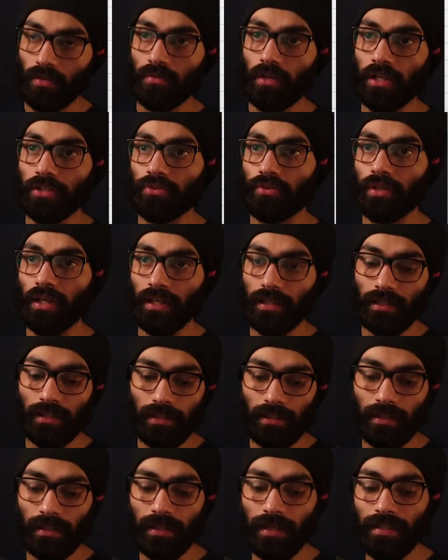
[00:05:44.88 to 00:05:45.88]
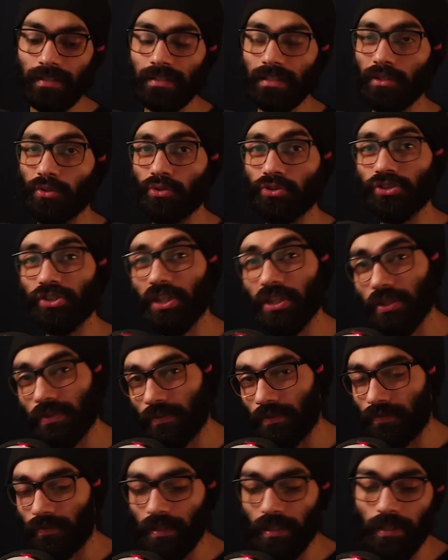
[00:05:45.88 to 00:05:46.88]
I should technically get
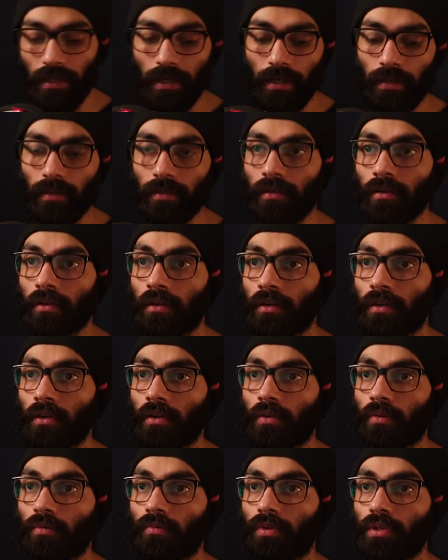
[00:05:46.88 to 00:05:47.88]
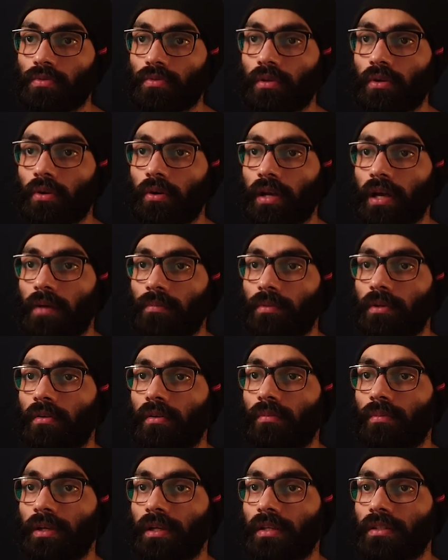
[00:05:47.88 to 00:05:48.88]
0659, which will not happen. It
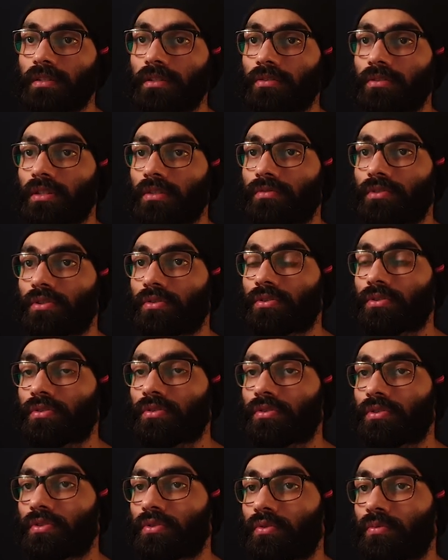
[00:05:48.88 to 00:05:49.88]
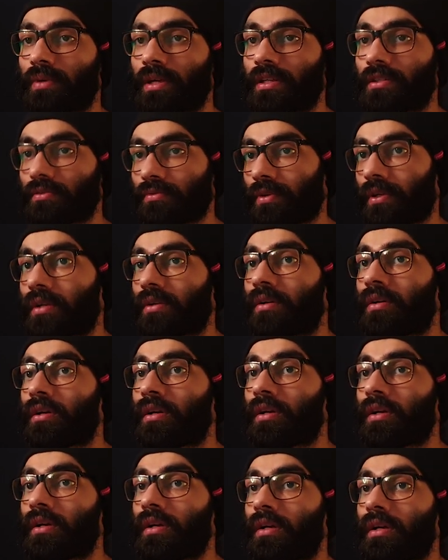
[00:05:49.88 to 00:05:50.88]
will make it 07000 minus 1.
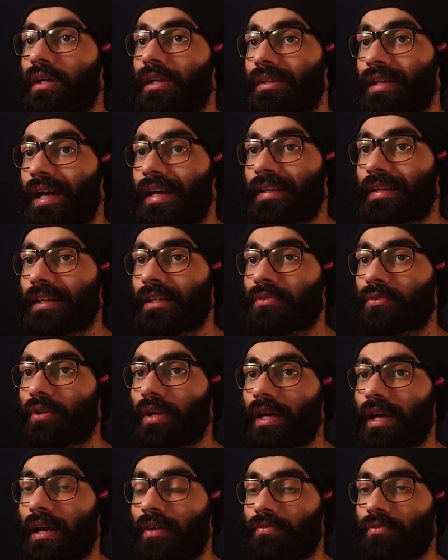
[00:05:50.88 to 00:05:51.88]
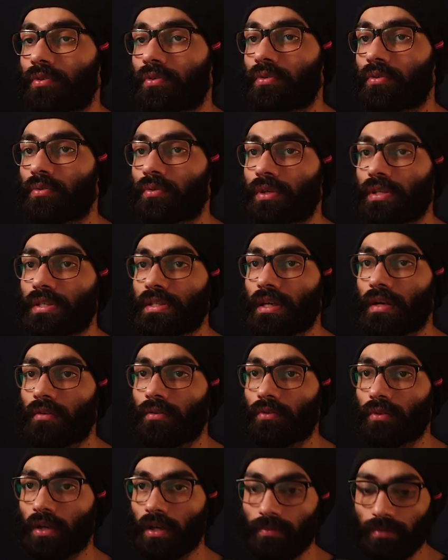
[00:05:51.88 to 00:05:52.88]
In that case, what I have to do is I
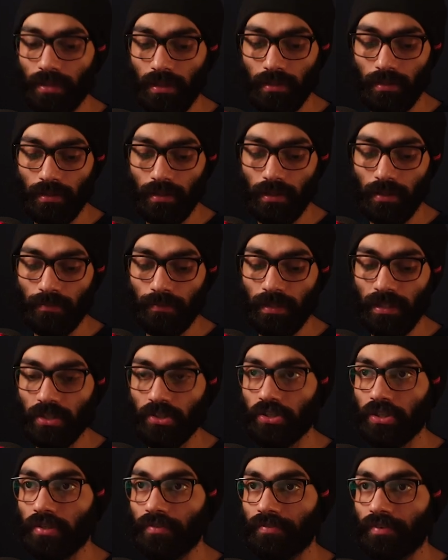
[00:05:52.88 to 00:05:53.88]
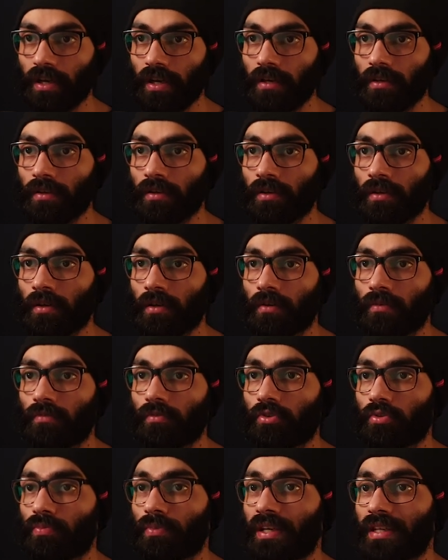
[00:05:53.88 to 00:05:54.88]
want to come in here and press G5,
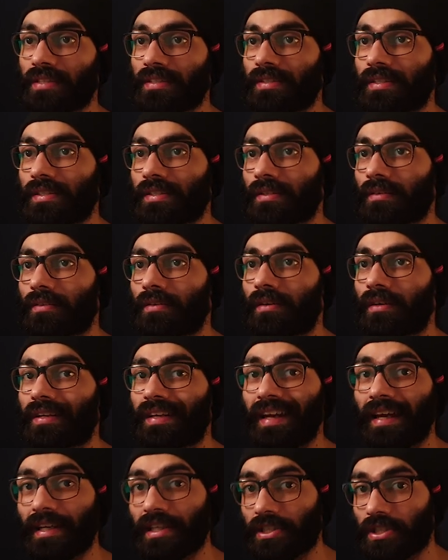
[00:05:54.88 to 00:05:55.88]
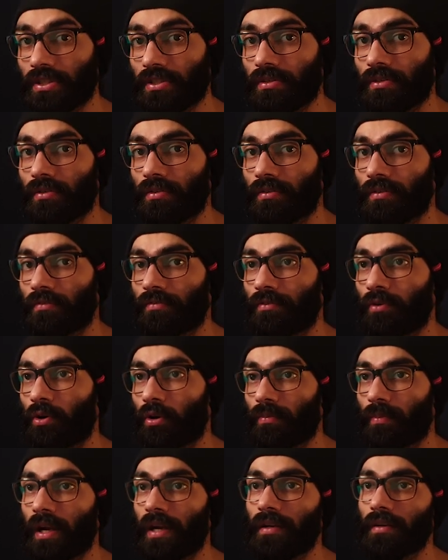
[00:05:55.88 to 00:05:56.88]
which makes this a text
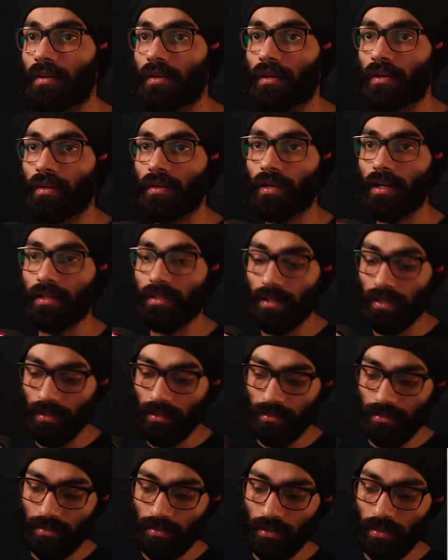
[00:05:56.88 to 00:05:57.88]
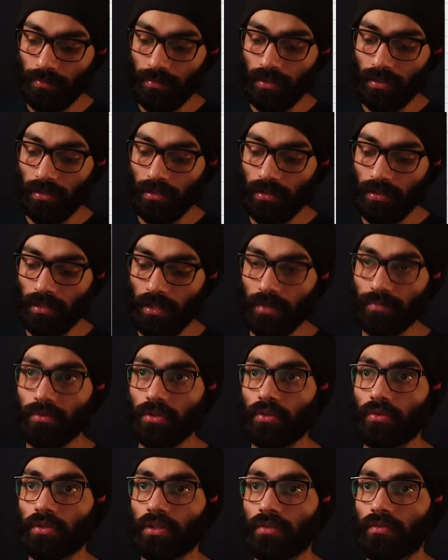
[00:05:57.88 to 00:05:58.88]
format, and then I can just come in here and type
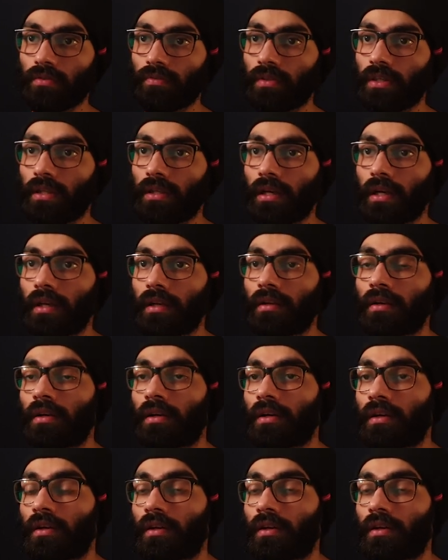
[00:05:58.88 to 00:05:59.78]
0659.